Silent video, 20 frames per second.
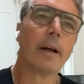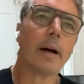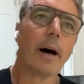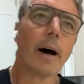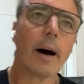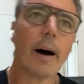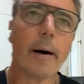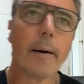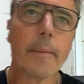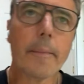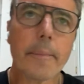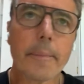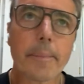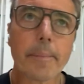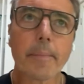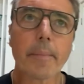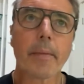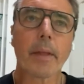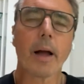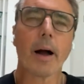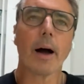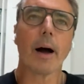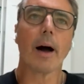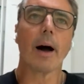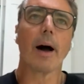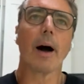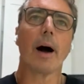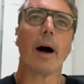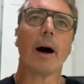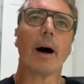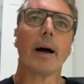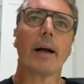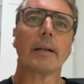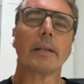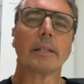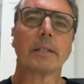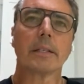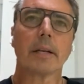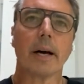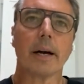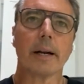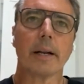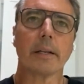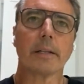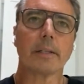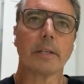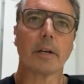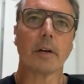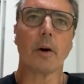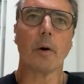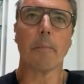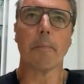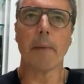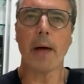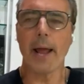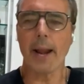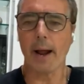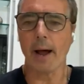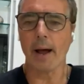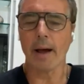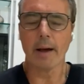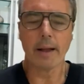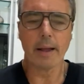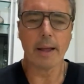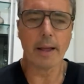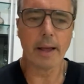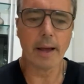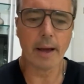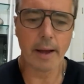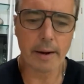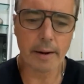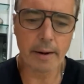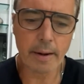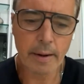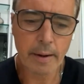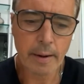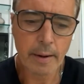I decided to go meta and